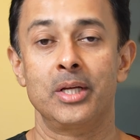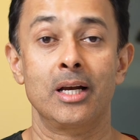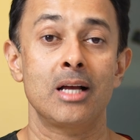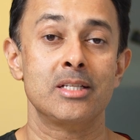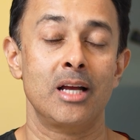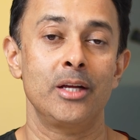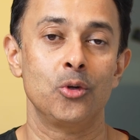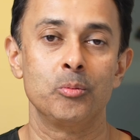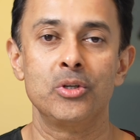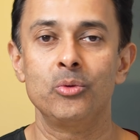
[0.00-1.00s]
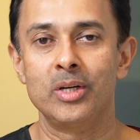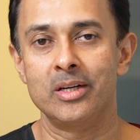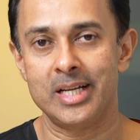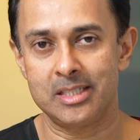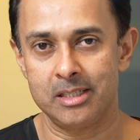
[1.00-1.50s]
the glass ionomer will
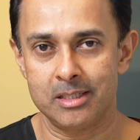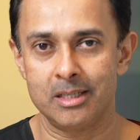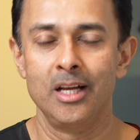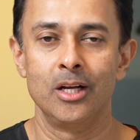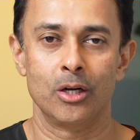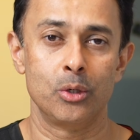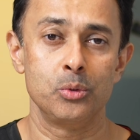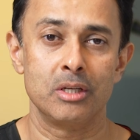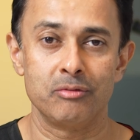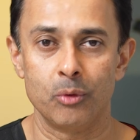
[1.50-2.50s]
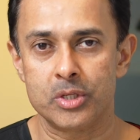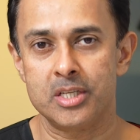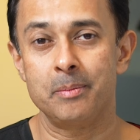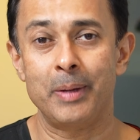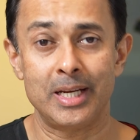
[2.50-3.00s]
resist occlusal
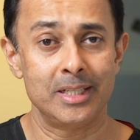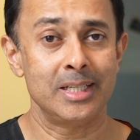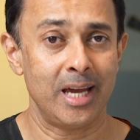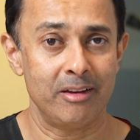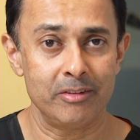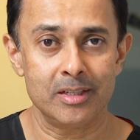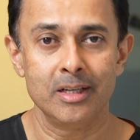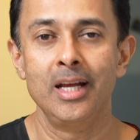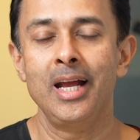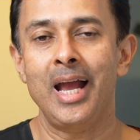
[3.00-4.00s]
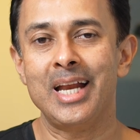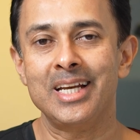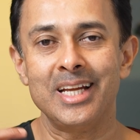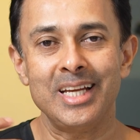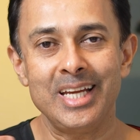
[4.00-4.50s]
forces better than Cavit, and
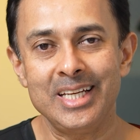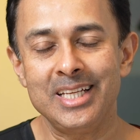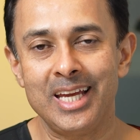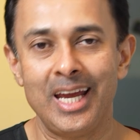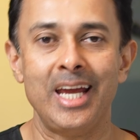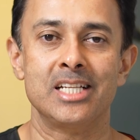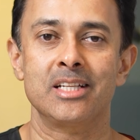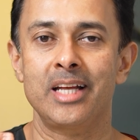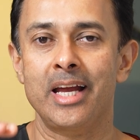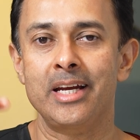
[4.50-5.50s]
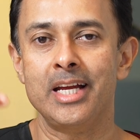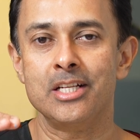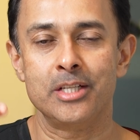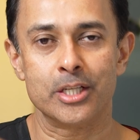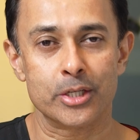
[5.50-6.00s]
In case there is
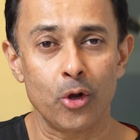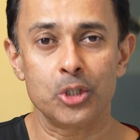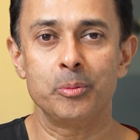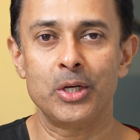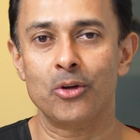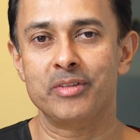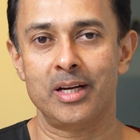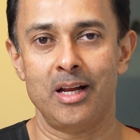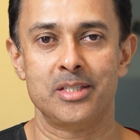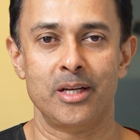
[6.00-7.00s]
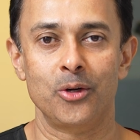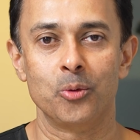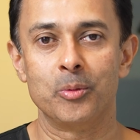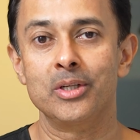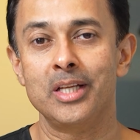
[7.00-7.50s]
dislodgement of the glass
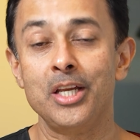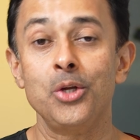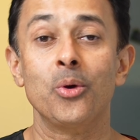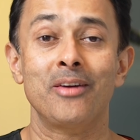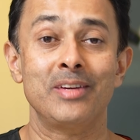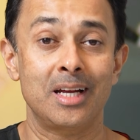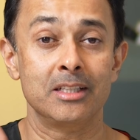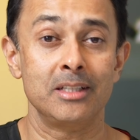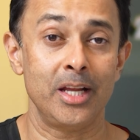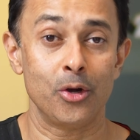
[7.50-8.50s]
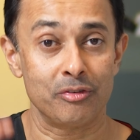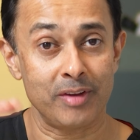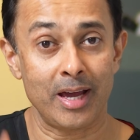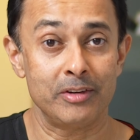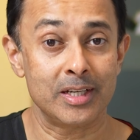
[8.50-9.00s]
ionomer, then you have another layer of
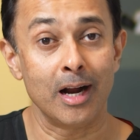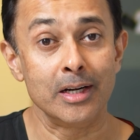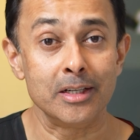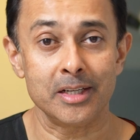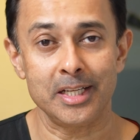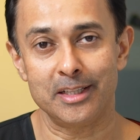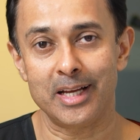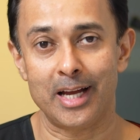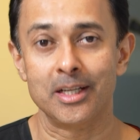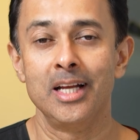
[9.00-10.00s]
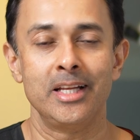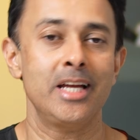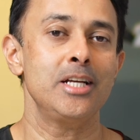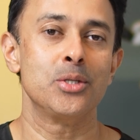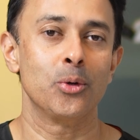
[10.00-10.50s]
Cavit underneath that. There
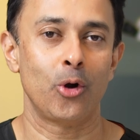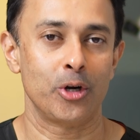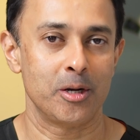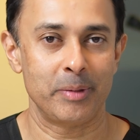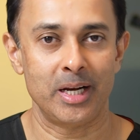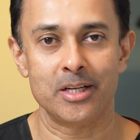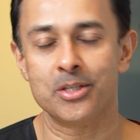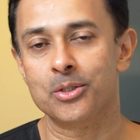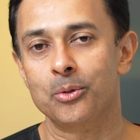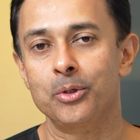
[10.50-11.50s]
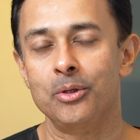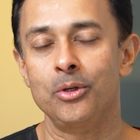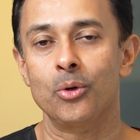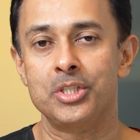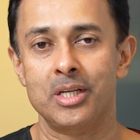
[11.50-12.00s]
is no cotton pellet, so
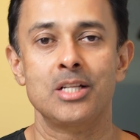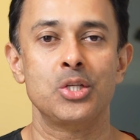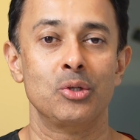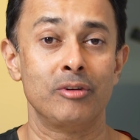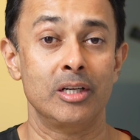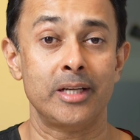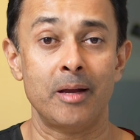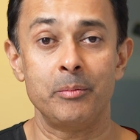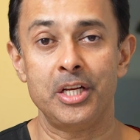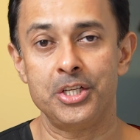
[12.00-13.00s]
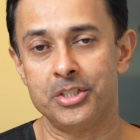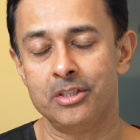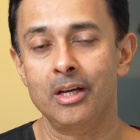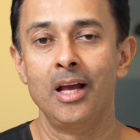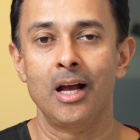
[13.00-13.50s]
your chances of contamination
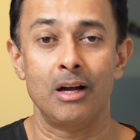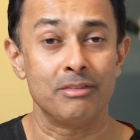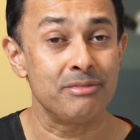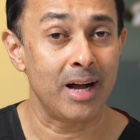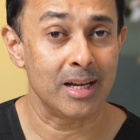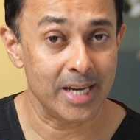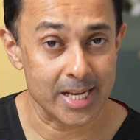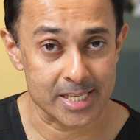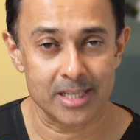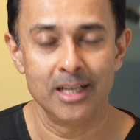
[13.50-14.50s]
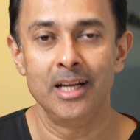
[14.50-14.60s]
are far less